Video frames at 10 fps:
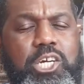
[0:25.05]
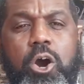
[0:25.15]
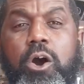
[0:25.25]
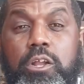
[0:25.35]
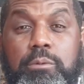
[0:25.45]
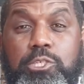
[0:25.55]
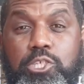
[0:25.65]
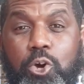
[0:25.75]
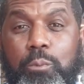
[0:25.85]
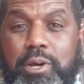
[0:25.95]
caught up
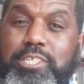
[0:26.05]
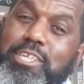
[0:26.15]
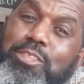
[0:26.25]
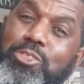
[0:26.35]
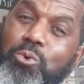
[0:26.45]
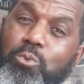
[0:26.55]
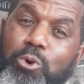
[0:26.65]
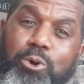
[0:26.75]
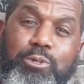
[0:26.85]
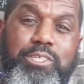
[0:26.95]
so much in the
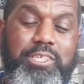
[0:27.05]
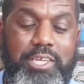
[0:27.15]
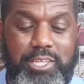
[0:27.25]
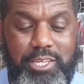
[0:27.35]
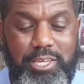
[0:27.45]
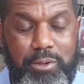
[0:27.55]
world is ending,